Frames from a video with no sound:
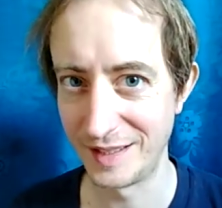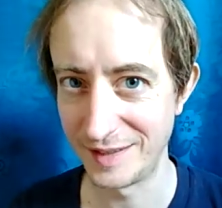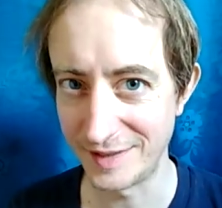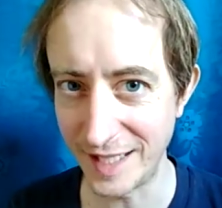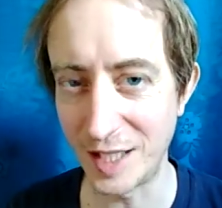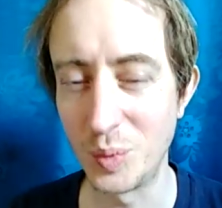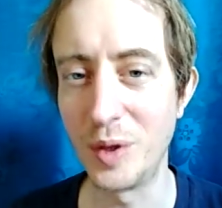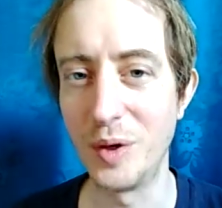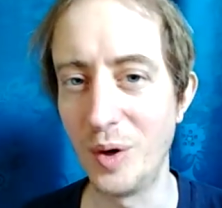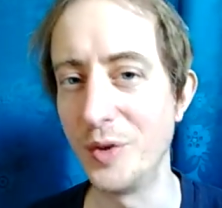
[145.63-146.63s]
Second one
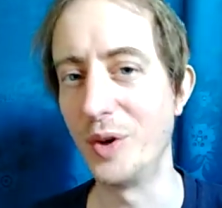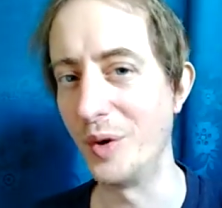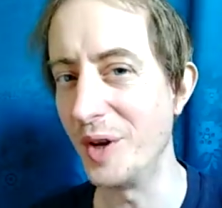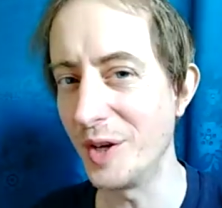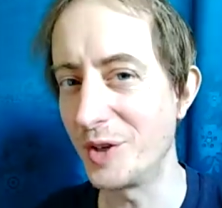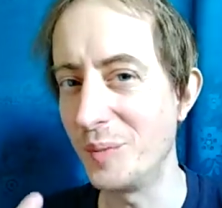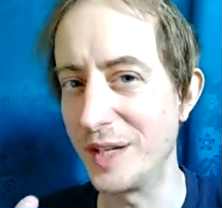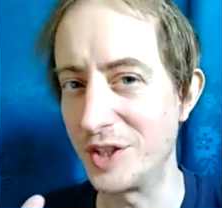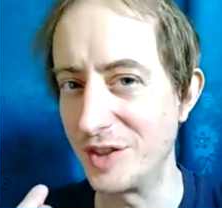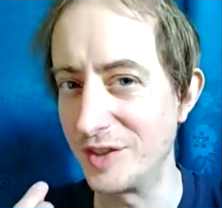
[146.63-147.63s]
also, not too
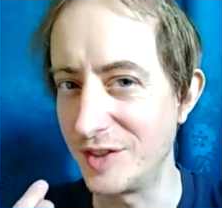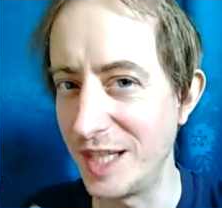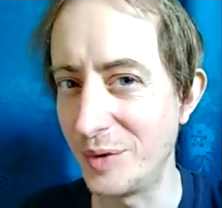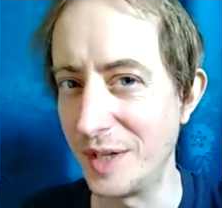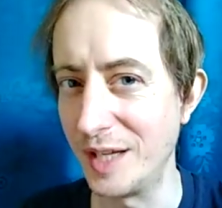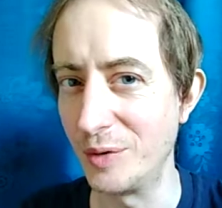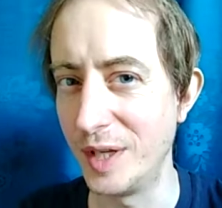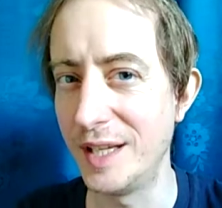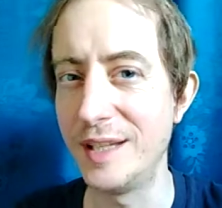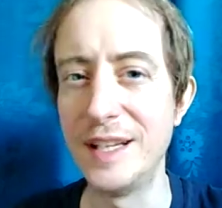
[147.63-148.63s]
much a secret
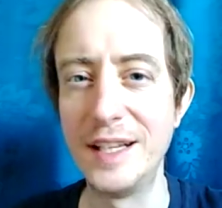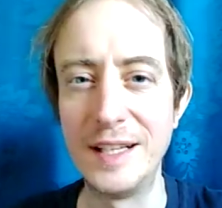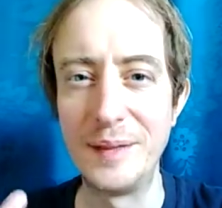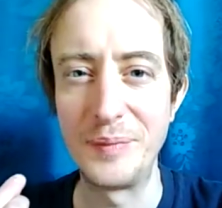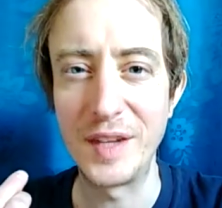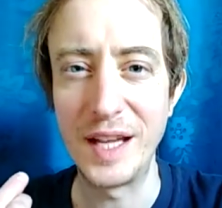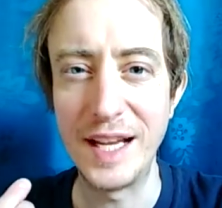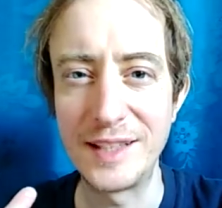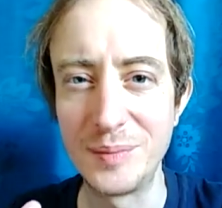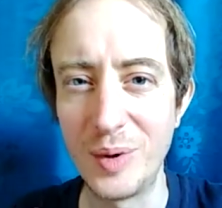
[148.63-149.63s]
ingredient,
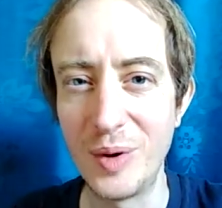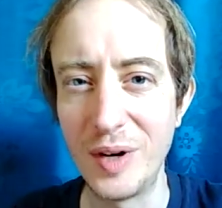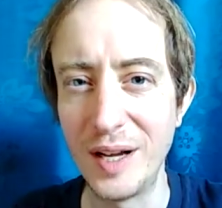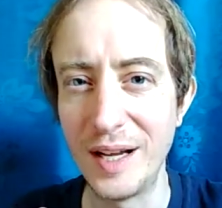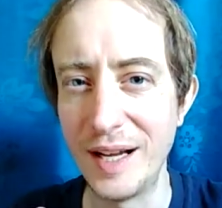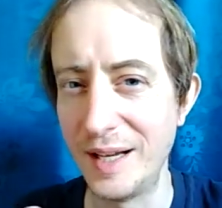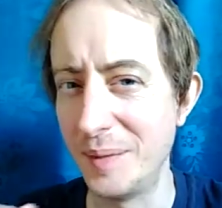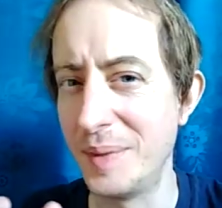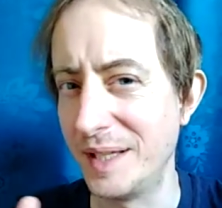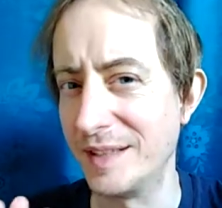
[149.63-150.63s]
it's more a
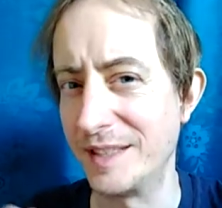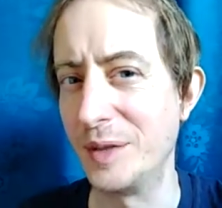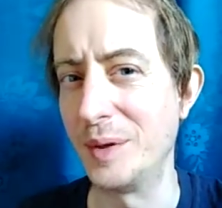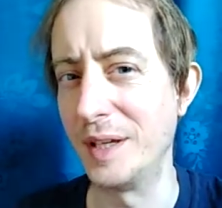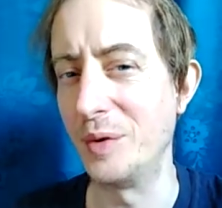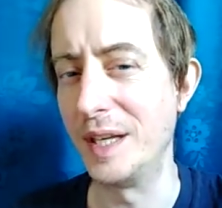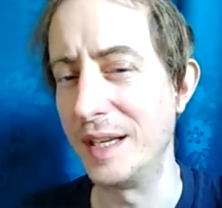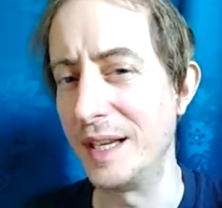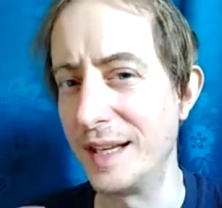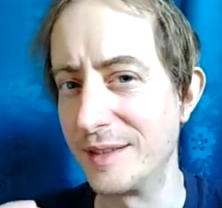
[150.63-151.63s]
bit a secret ingredient.